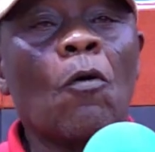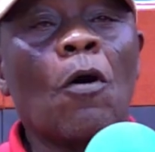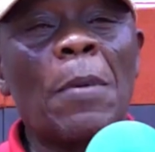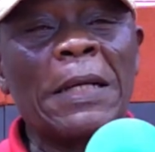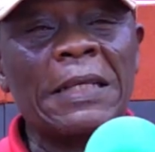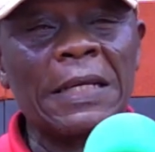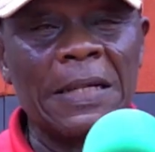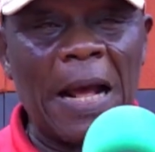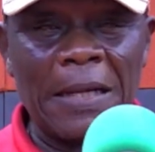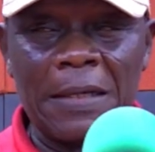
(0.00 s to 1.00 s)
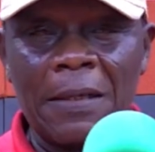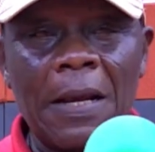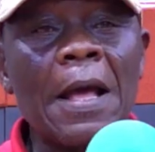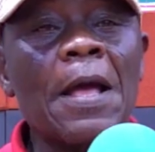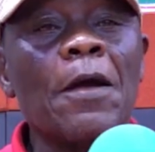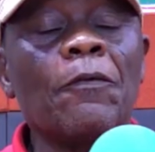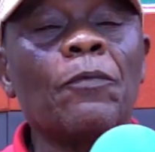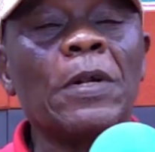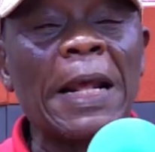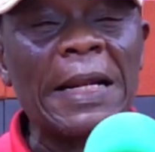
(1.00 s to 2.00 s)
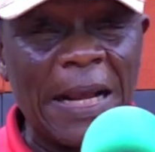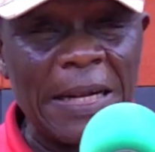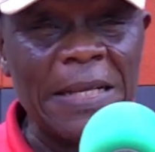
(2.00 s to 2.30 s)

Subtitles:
O Baji dine the 9